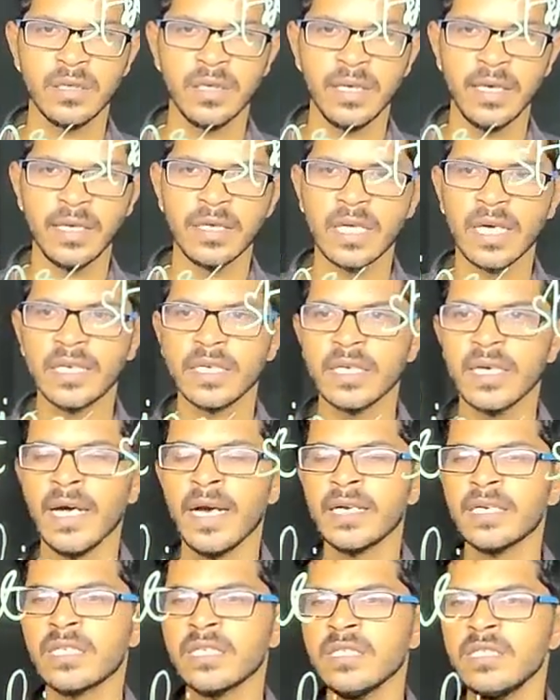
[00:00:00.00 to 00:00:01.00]
A
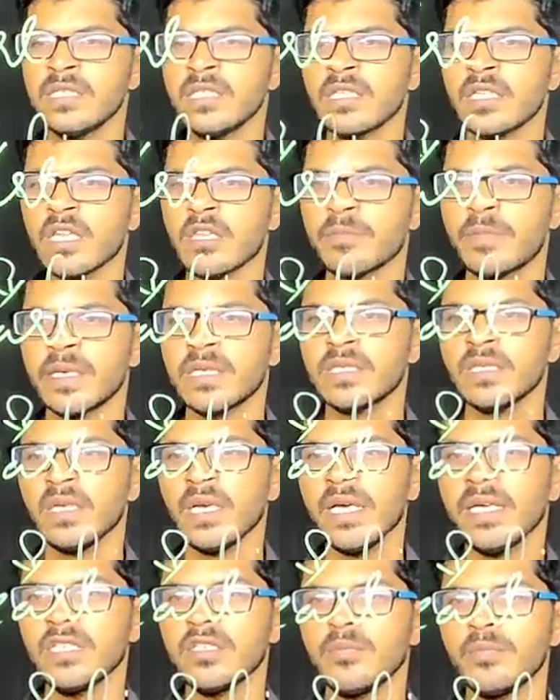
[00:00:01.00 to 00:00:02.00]
psychiatrist is a
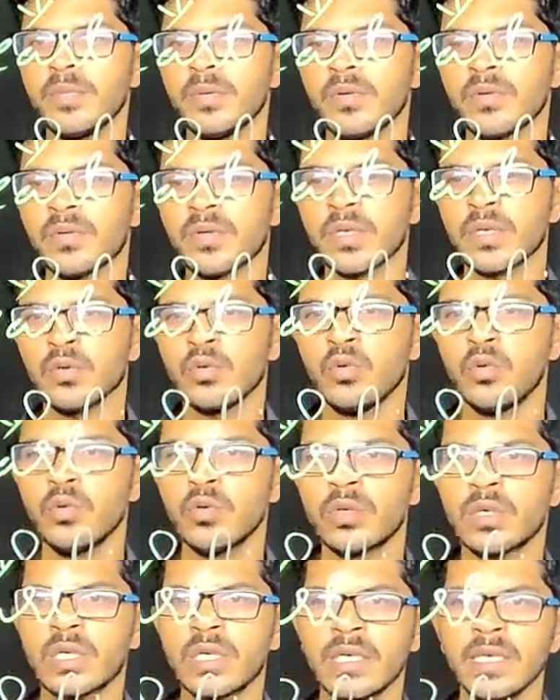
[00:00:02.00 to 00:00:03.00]
specialized person
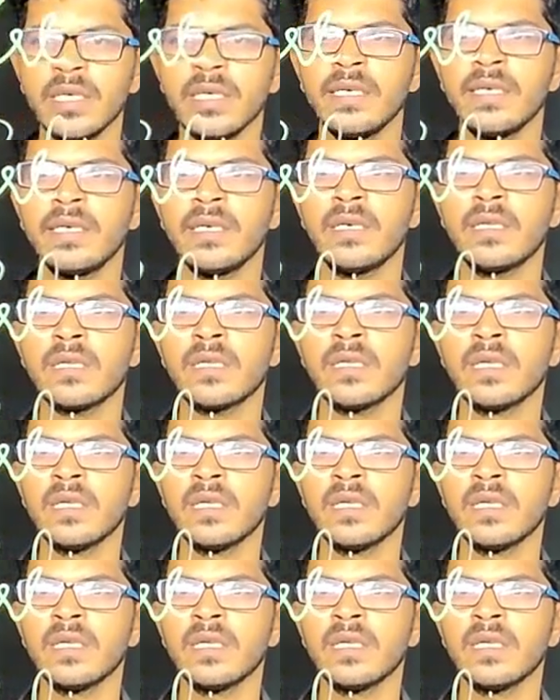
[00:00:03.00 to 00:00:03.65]
who treats